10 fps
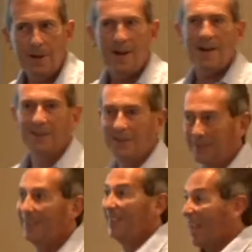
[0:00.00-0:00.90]

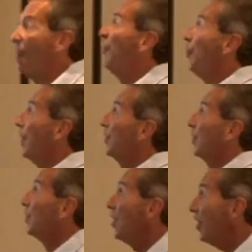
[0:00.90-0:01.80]
And therefore the
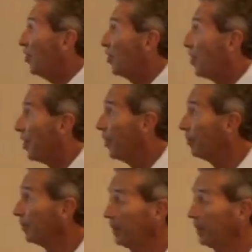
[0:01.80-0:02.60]
suggestion